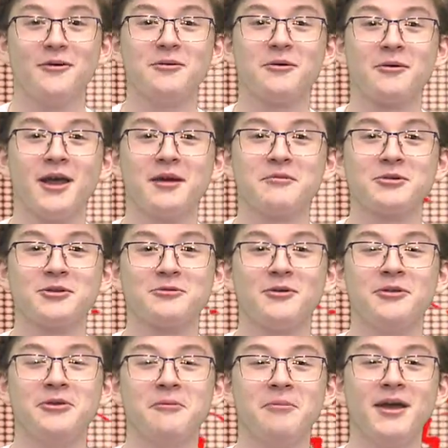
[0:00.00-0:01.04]
we were able to
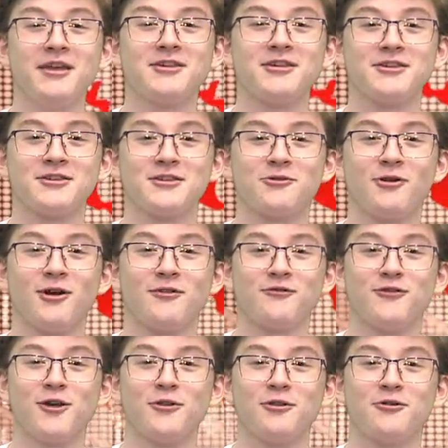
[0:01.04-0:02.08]
run the bases and score a
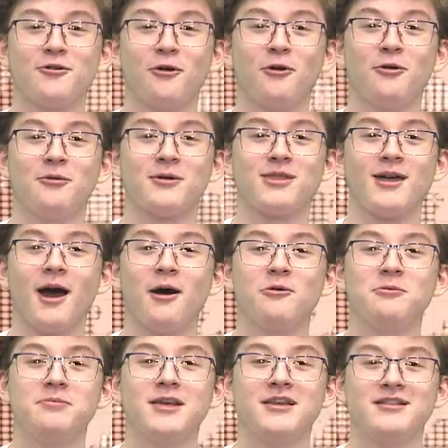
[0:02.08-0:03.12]
field goal
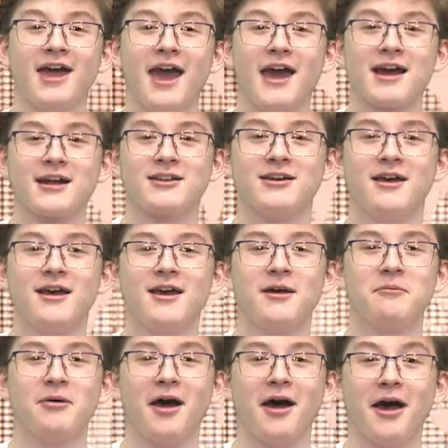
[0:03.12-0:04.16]
without being tagged
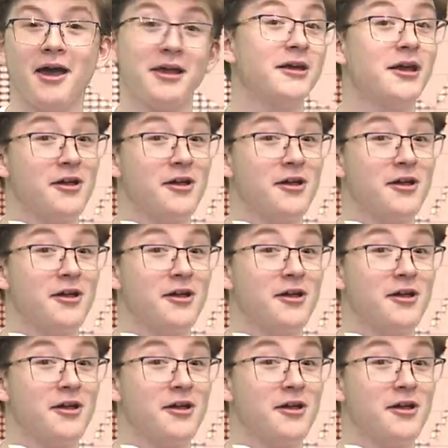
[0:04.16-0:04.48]
by